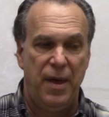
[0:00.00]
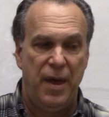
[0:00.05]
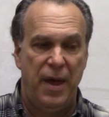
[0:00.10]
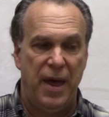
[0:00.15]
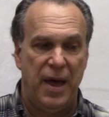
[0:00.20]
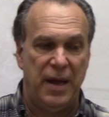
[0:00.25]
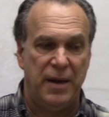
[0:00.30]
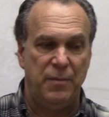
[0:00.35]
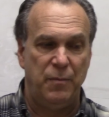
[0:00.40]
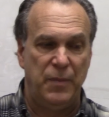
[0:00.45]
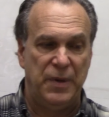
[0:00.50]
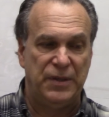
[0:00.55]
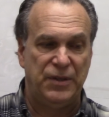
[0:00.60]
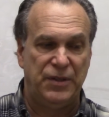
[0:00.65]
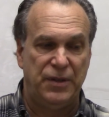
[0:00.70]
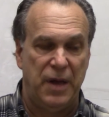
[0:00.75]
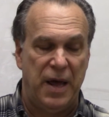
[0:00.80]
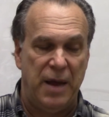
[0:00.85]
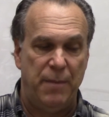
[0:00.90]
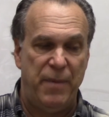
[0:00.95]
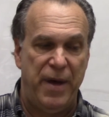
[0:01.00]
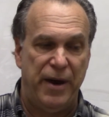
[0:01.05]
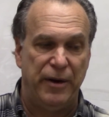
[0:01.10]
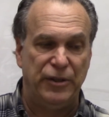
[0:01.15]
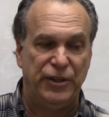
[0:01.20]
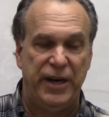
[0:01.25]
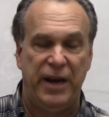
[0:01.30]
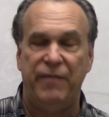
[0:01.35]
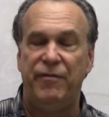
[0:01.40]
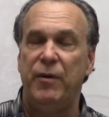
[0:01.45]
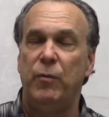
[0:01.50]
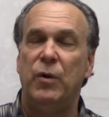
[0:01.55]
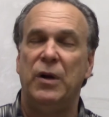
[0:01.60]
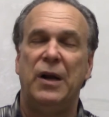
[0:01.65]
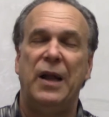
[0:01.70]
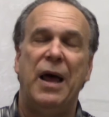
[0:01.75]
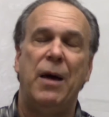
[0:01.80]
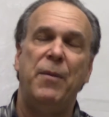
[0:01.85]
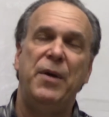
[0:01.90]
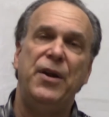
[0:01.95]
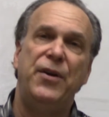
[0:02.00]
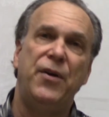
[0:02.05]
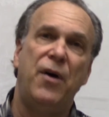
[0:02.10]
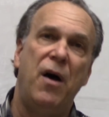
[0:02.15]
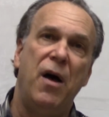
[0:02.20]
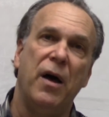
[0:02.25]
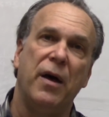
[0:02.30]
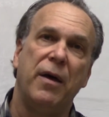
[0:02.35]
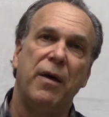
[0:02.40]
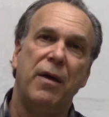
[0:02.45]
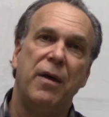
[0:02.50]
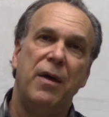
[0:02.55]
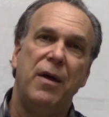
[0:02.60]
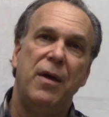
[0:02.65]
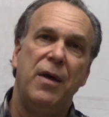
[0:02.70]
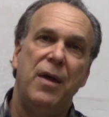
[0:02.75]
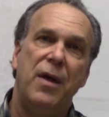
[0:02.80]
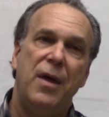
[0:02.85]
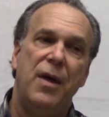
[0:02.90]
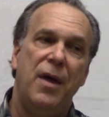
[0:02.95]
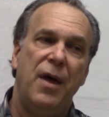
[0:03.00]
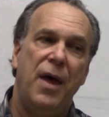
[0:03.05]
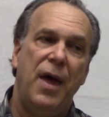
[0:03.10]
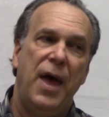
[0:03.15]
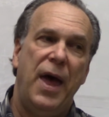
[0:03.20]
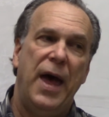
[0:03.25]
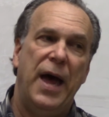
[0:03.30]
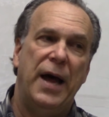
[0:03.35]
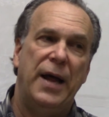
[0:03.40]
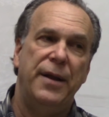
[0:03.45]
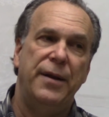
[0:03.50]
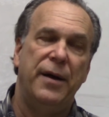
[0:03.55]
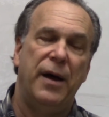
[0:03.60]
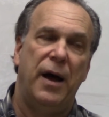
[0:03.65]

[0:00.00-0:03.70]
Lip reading: and Mayor Chafee wouldn't allow me to talk. And